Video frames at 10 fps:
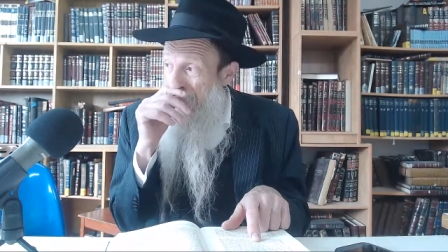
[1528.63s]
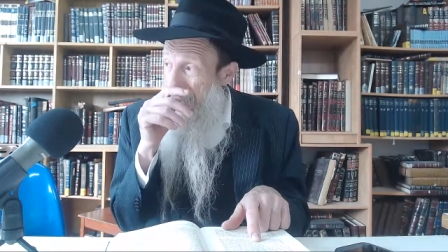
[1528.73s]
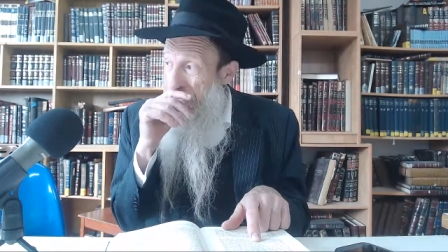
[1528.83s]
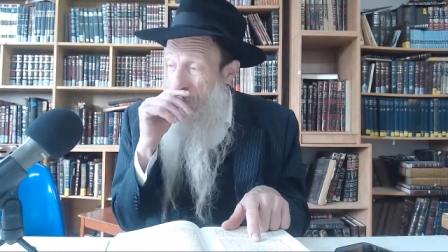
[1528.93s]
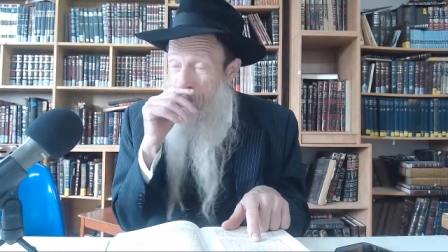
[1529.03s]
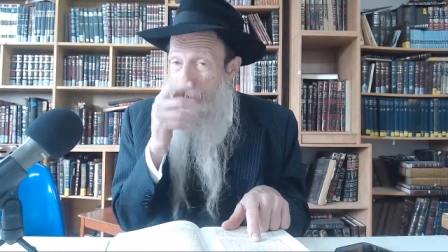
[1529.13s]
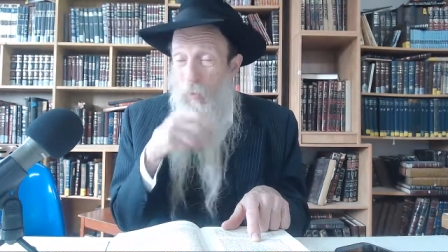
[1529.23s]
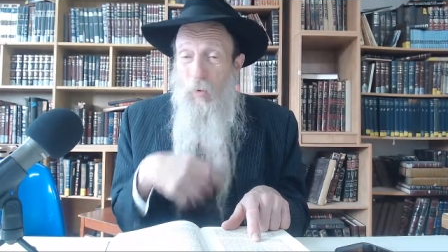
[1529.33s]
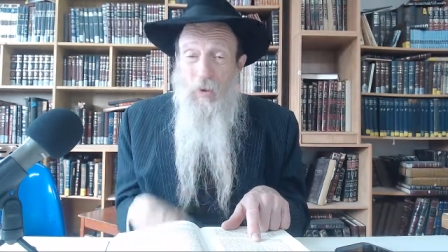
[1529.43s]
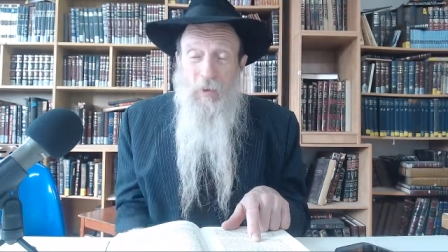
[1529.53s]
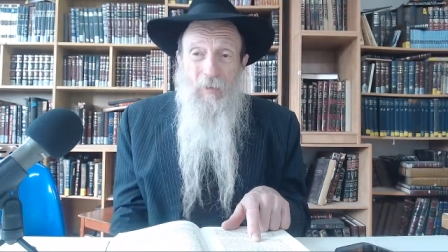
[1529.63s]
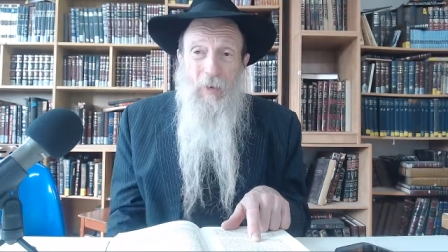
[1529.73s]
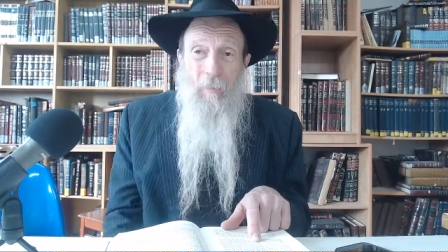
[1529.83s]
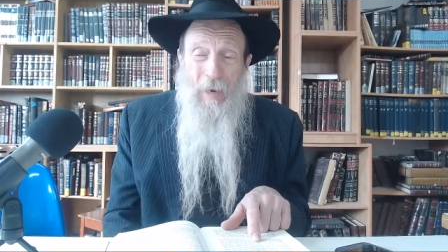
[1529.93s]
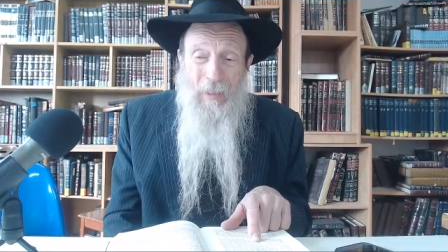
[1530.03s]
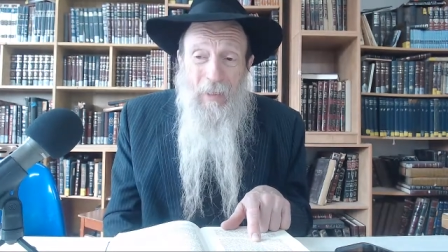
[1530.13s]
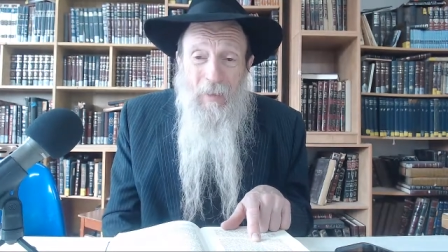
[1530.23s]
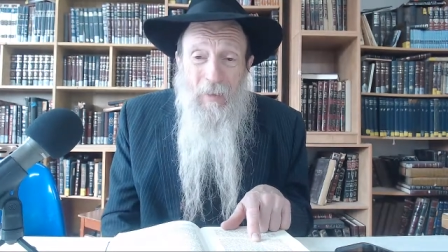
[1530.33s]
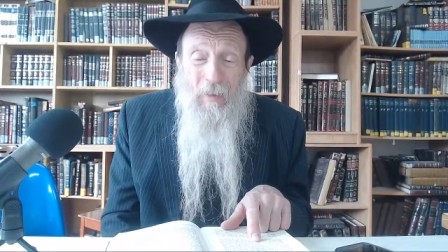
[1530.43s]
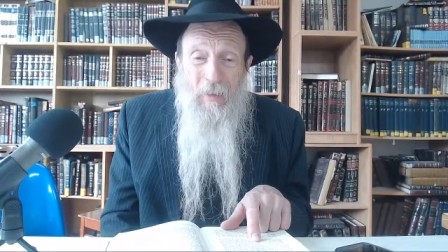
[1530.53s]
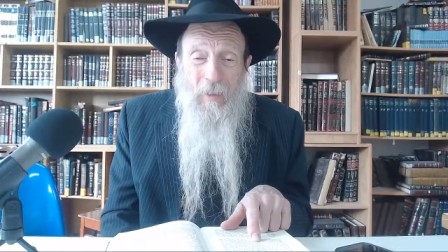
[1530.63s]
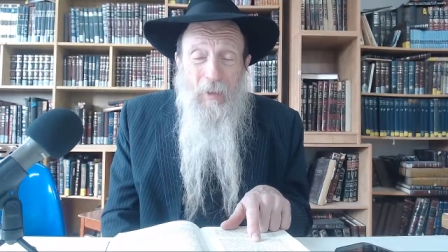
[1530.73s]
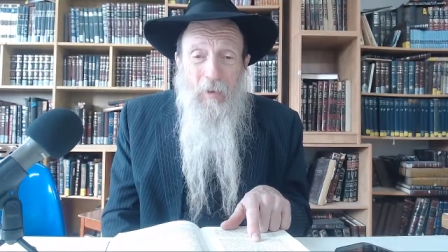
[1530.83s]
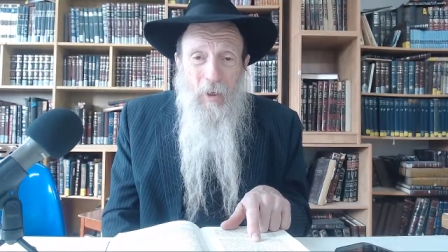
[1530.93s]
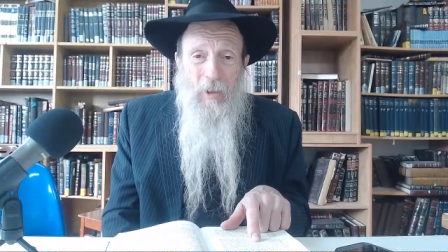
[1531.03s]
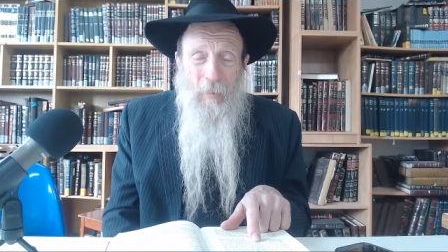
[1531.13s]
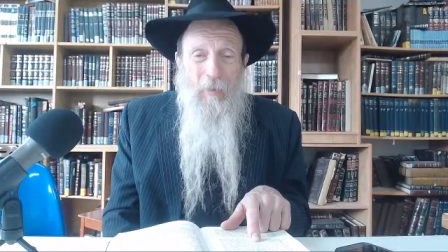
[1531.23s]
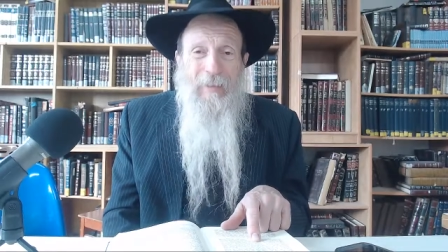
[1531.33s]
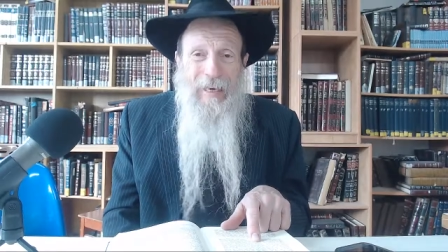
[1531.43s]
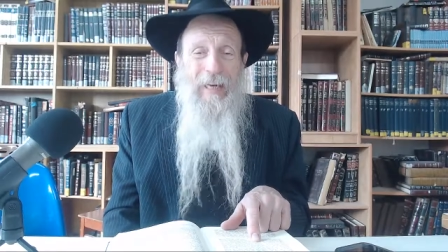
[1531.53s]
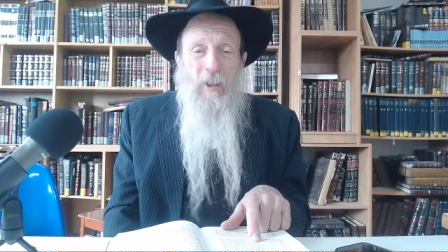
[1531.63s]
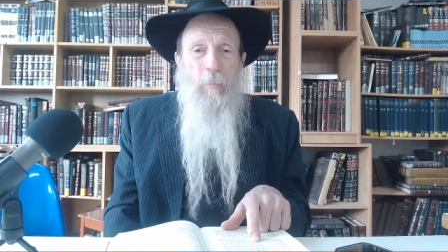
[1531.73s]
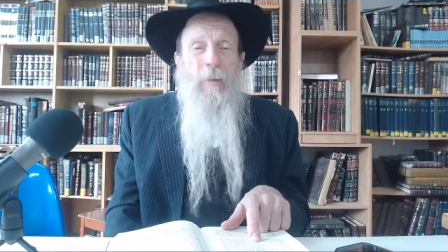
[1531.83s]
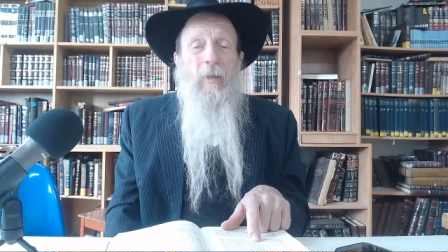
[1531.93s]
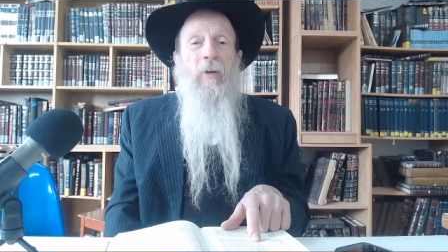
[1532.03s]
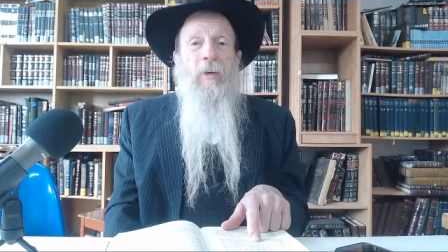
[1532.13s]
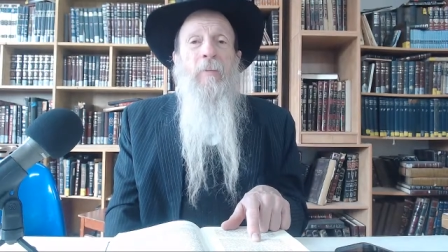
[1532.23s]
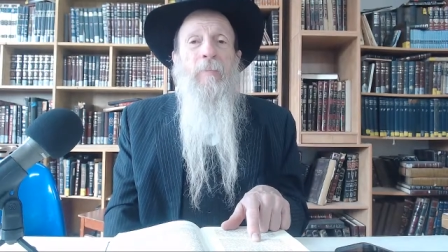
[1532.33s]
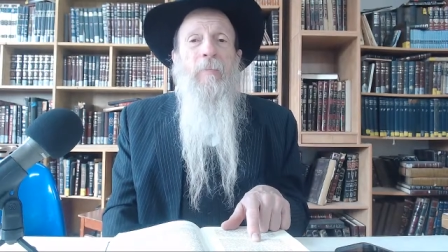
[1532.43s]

if you look in the works of Kabbalah, it talks about God's beard